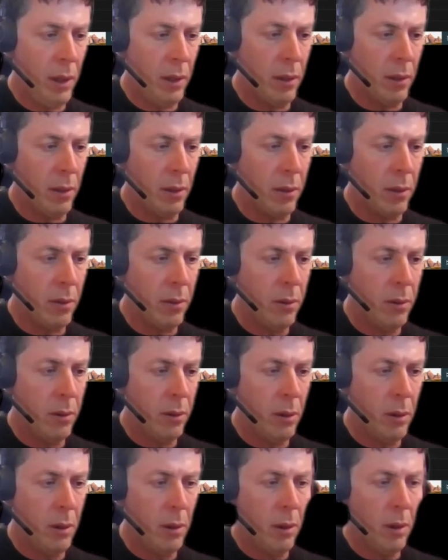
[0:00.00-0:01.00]
And
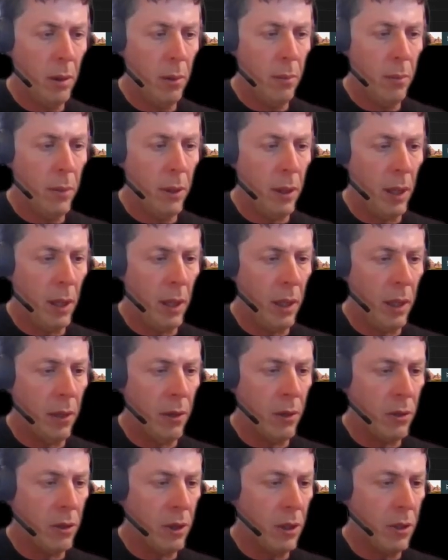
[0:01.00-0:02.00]
any
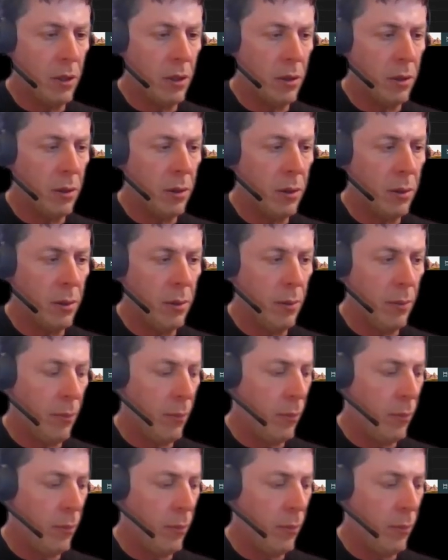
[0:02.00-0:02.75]
other changes